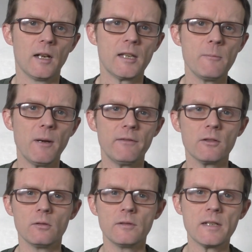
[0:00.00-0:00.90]
I keep having
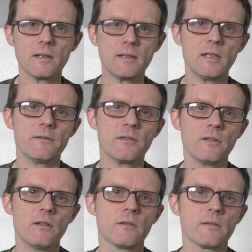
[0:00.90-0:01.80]
all these ideas for
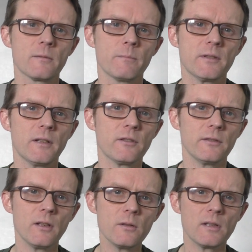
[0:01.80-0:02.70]
songs, but I've got
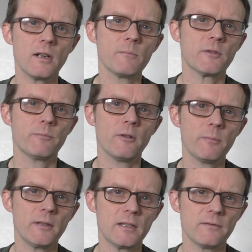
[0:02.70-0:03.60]
no time to
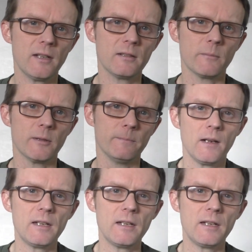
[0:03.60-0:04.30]
properly develop them.